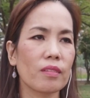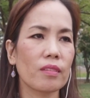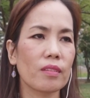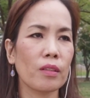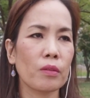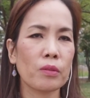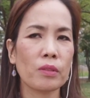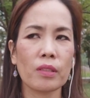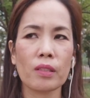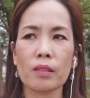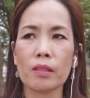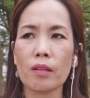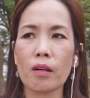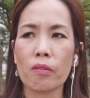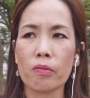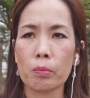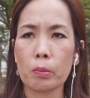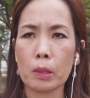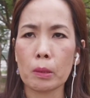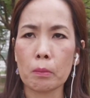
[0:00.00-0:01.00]
I was not
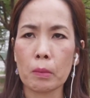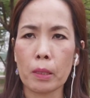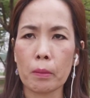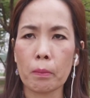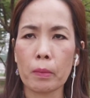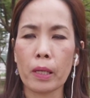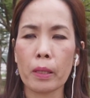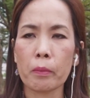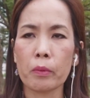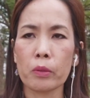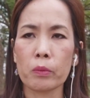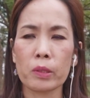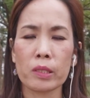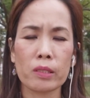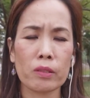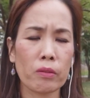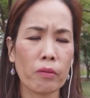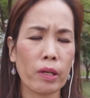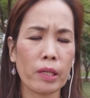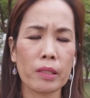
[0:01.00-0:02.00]
opening my Bible, I was
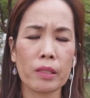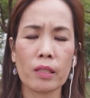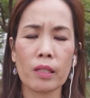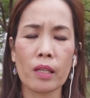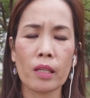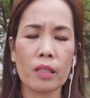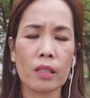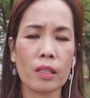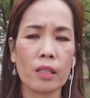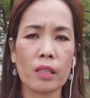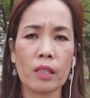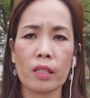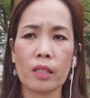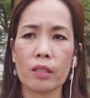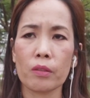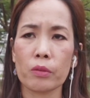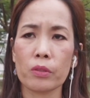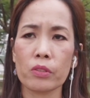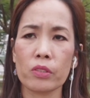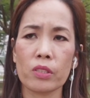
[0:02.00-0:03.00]
writing anything, I
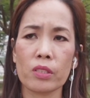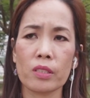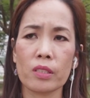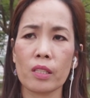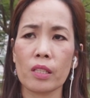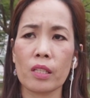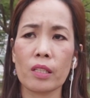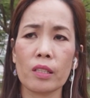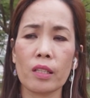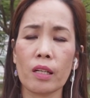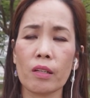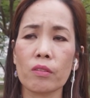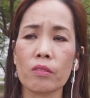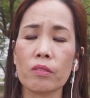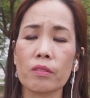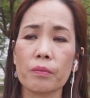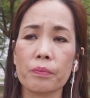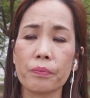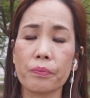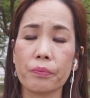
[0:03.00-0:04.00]
was just sitting down.